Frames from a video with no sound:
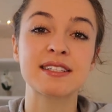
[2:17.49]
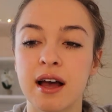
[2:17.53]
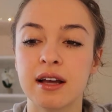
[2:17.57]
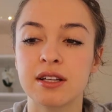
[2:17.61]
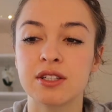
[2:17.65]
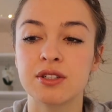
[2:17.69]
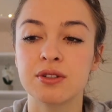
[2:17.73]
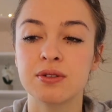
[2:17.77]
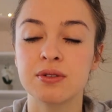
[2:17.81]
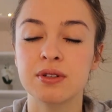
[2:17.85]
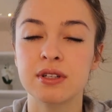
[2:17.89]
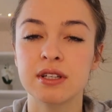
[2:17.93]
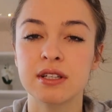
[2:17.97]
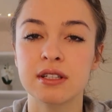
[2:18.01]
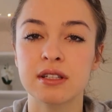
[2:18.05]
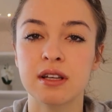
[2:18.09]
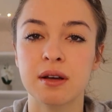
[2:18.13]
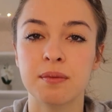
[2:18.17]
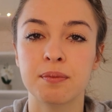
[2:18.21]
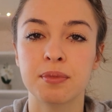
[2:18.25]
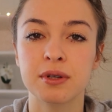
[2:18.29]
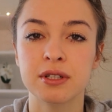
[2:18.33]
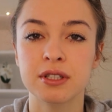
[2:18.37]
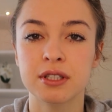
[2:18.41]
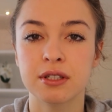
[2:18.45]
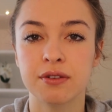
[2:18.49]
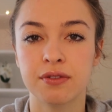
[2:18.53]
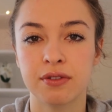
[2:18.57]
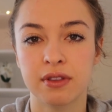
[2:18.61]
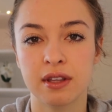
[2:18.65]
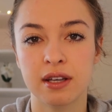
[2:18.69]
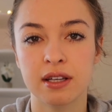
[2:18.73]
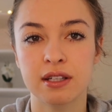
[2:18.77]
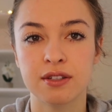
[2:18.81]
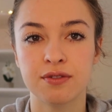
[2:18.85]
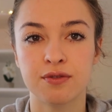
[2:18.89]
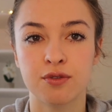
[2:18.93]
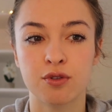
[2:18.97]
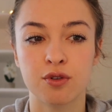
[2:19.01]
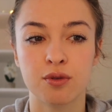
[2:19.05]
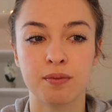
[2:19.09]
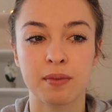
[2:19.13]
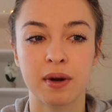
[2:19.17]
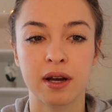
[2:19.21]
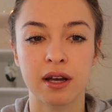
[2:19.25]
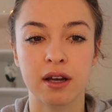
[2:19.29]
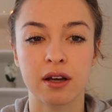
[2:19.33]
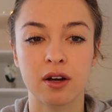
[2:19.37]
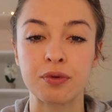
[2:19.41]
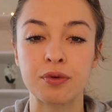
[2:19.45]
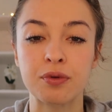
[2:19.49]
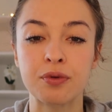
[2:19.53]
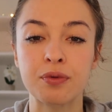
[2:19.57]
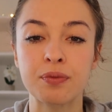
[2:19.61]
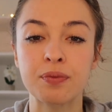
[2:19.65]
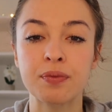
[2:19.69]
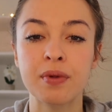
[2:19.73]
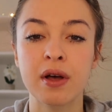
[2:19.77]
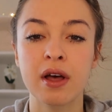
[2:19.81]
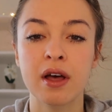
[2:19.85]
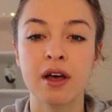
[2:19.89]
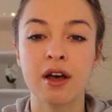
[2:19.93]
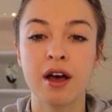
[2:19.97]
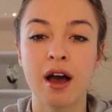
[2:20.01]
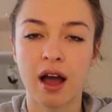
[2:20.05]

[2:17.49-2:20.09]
I do need a bunch of things for my room.